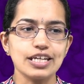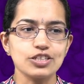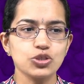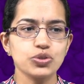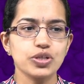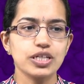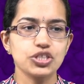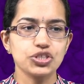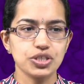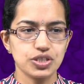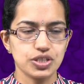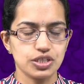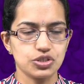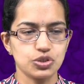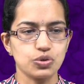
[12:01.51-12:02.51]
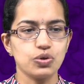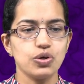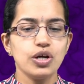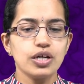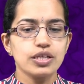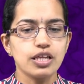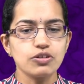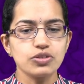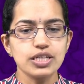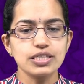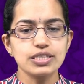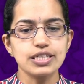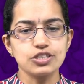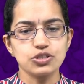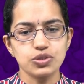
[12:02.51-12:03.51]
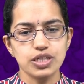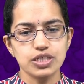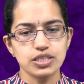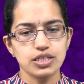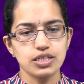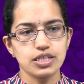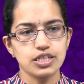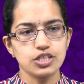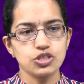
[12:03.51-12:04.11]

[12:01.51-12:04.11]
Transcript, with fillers: saturation ratio. Now this saturation